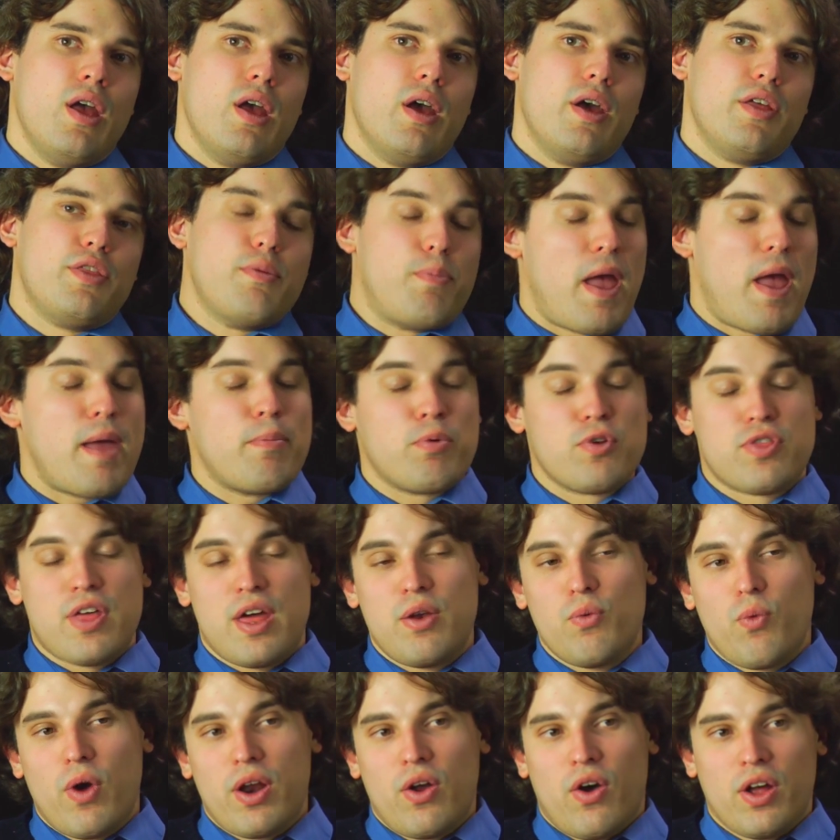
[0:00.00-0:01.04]
The paper
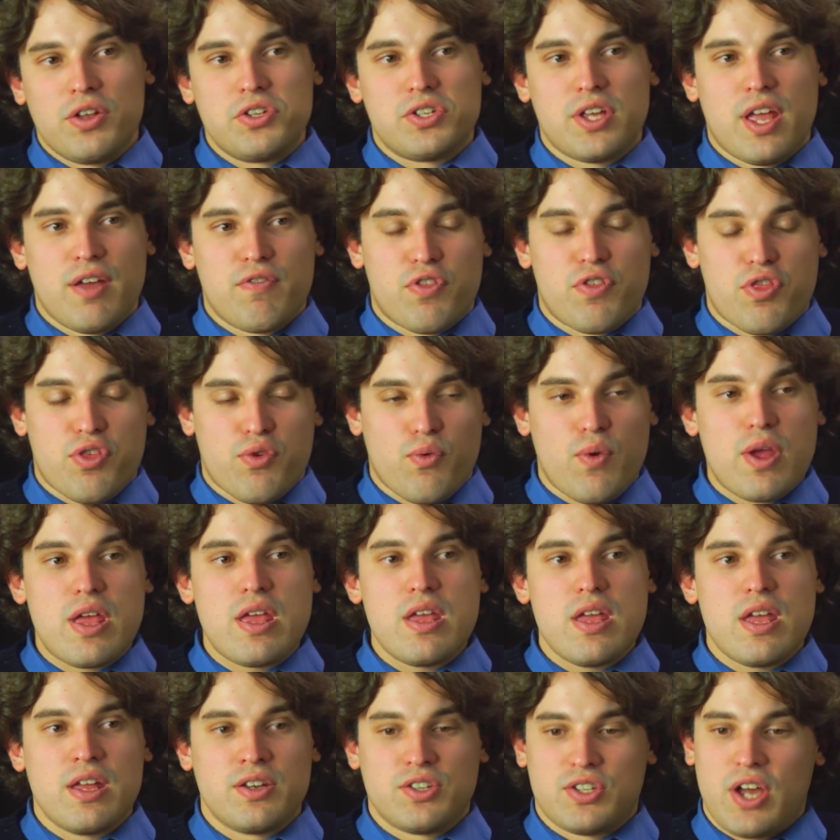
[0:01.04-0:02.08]
then went on to give
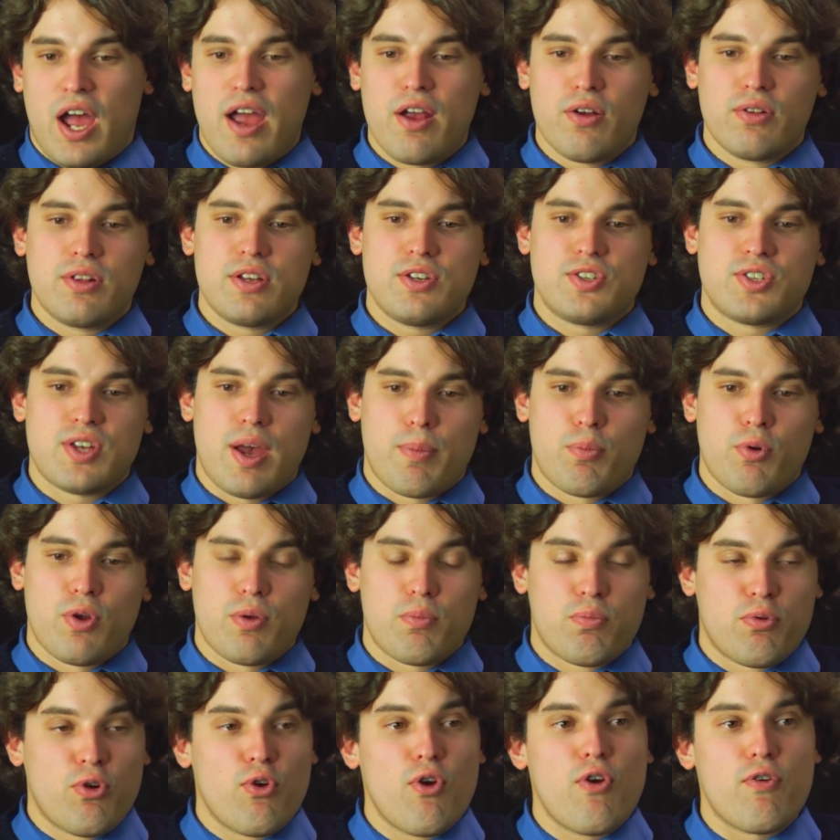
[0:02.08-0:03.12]
3 entirely separate
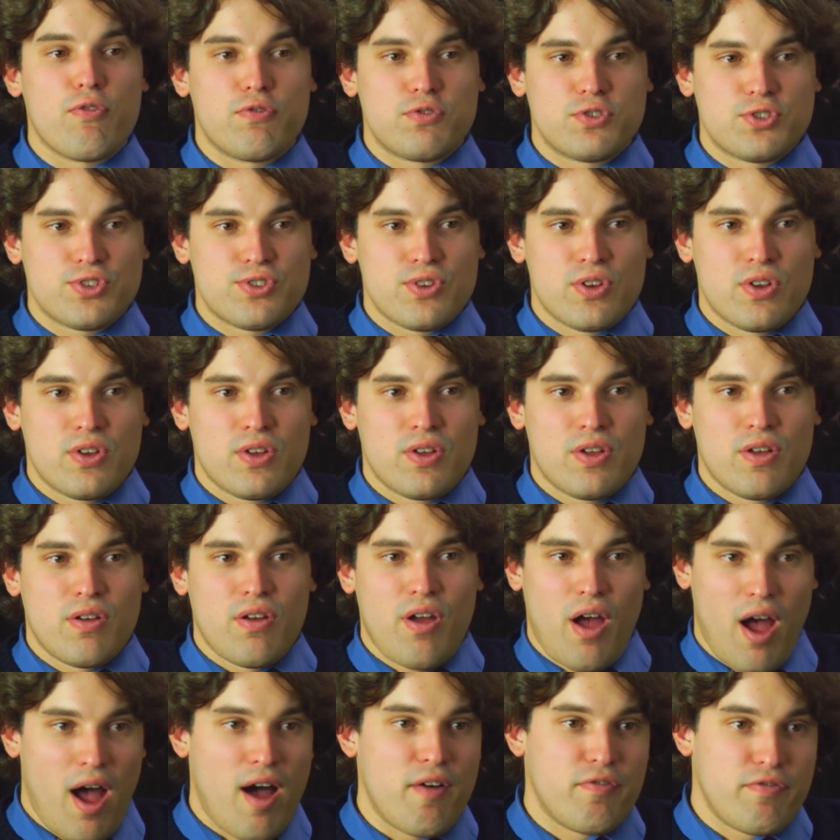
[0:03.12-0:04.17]
proofs
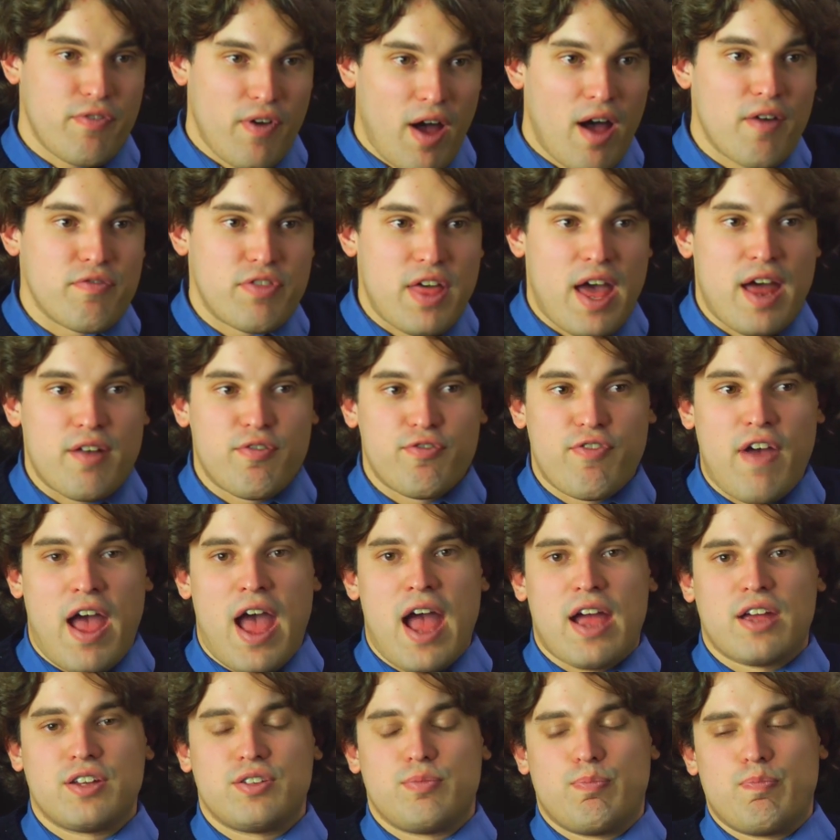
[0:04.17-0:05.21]
of that
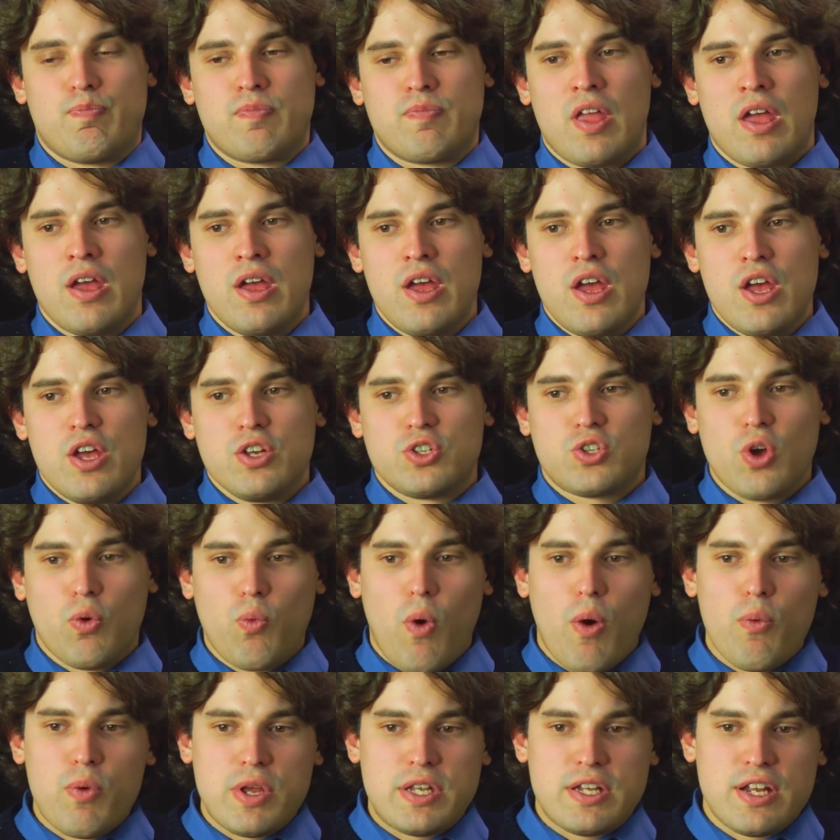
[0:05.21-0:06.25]
fact. So
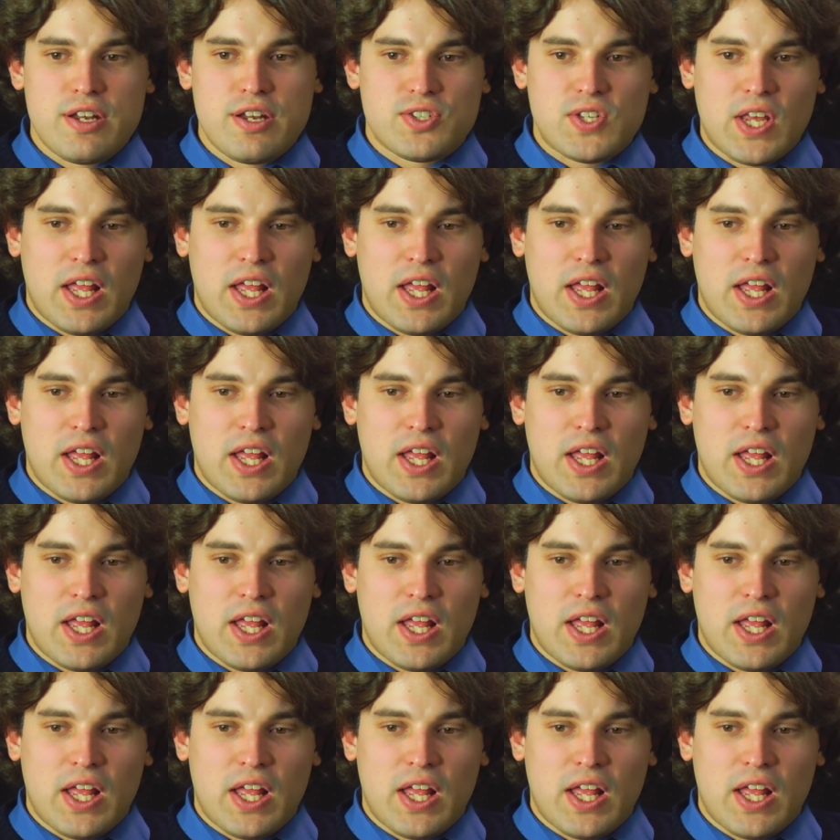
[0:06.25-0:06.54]
what we did as a